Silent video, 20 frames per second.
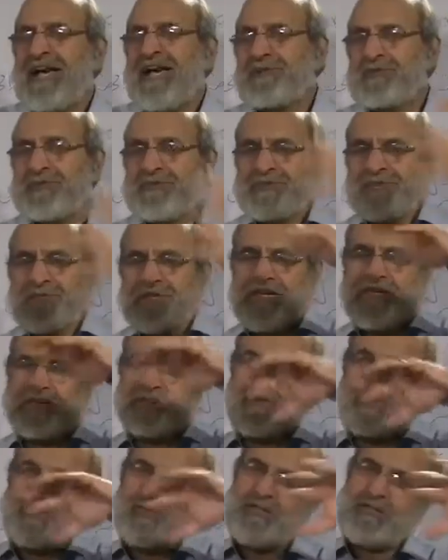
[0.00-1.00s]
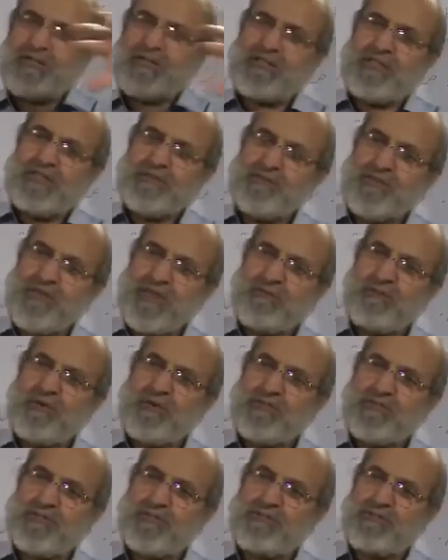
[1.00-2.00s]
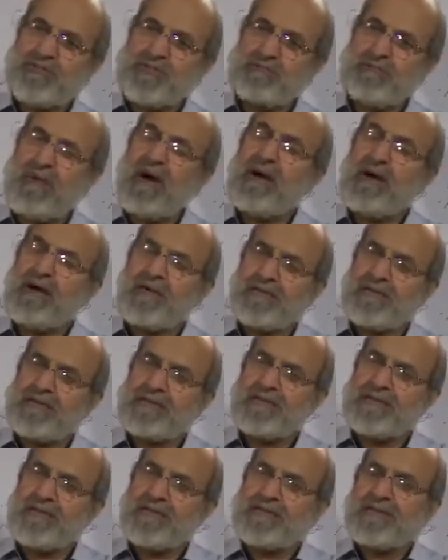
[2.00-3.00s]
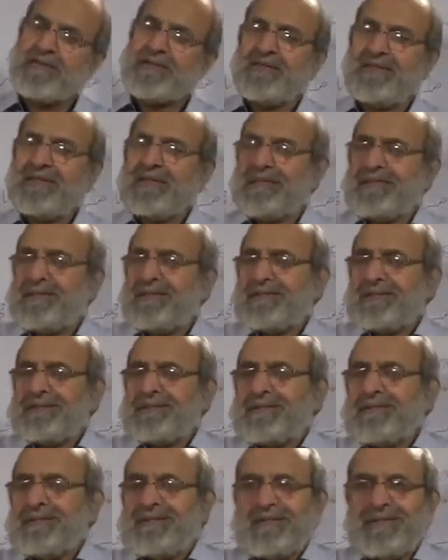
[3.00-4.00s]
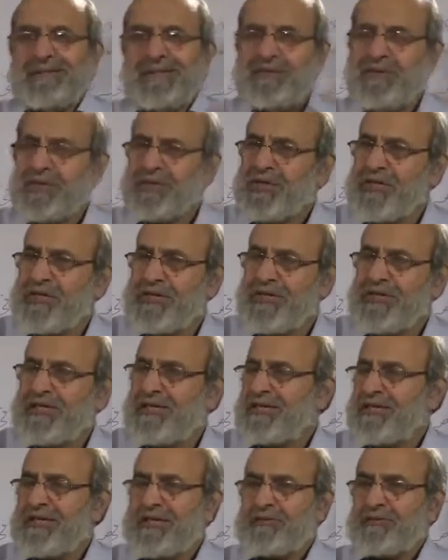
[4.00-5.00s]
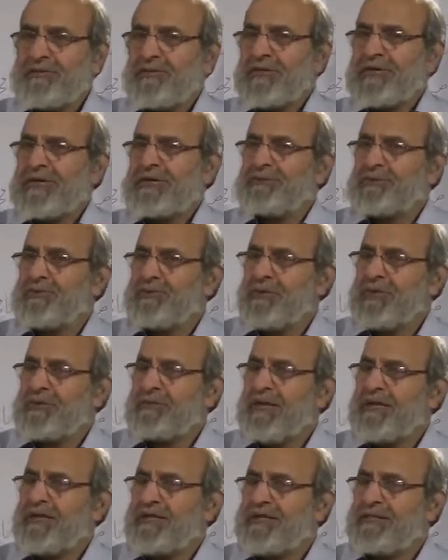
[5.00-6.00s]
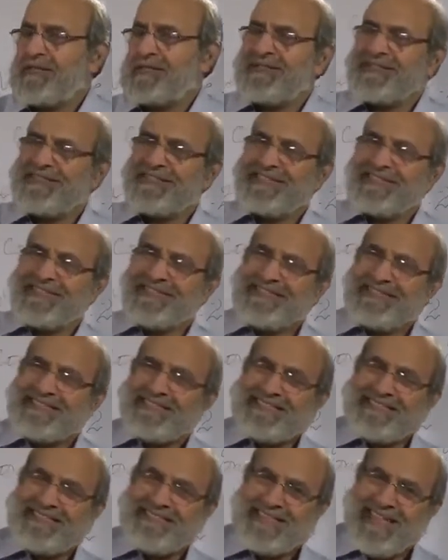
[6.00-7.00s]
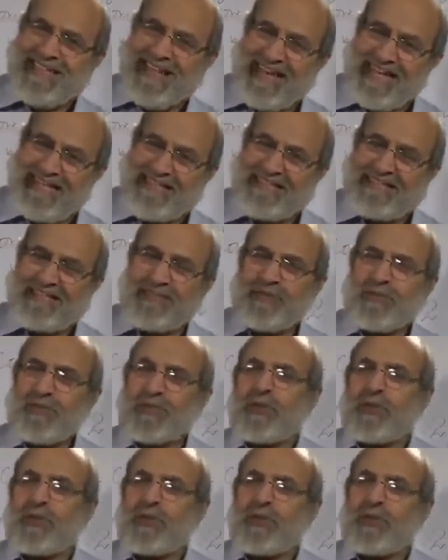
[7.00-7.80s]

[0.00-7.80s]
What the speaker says: house, and we look at the apostrophe mark, immediately what comes to our mind is Zaid